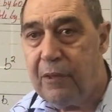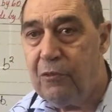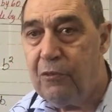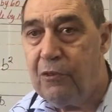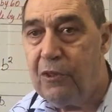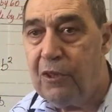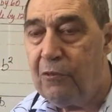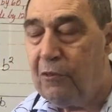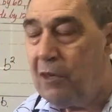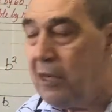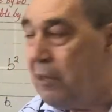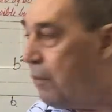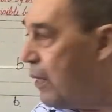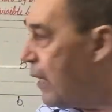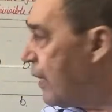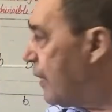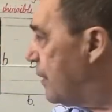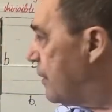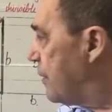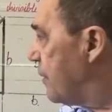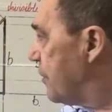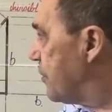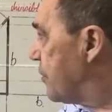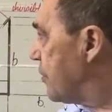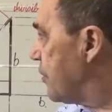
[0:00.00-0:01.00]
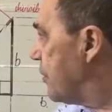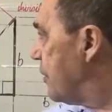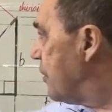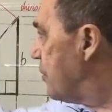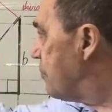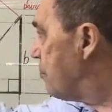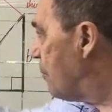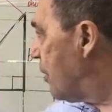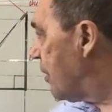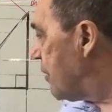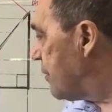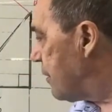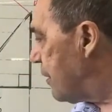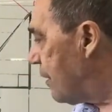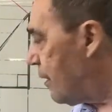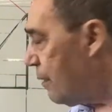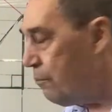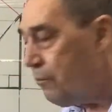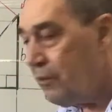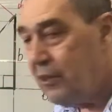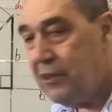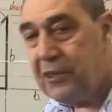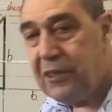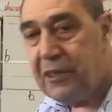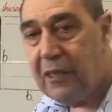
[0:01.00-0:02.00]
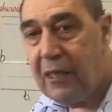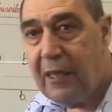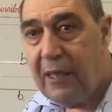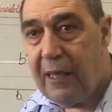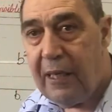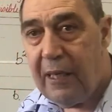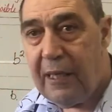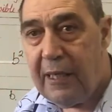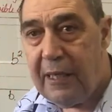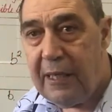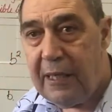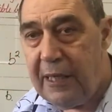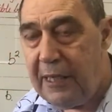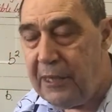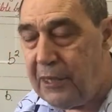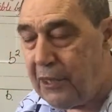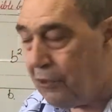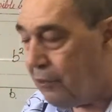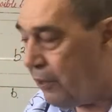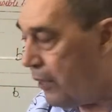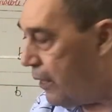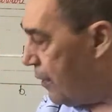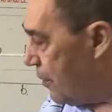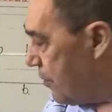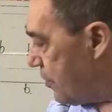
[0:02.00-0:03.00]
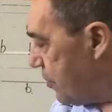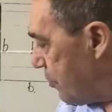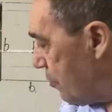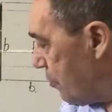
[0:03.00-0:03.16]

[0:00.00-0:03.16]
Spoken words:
the remainders of these mod numbers, into our